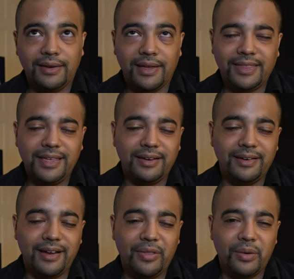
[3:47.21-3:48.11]
I think in
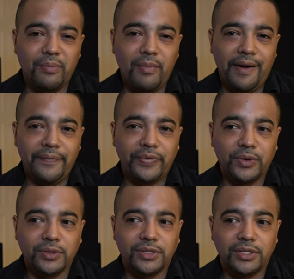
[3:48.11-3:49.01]
another month
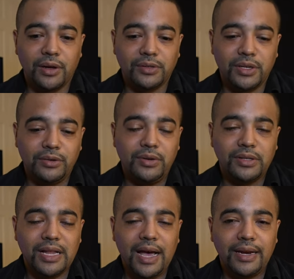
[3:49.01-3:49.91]
or so. So you could
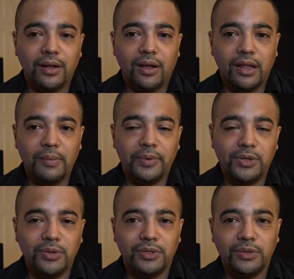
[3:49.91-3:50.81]
line it all up, and
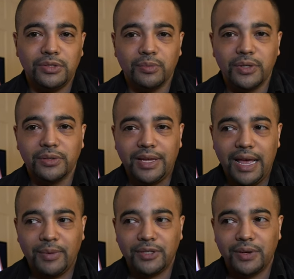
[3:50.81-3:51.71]
you could do some real damage.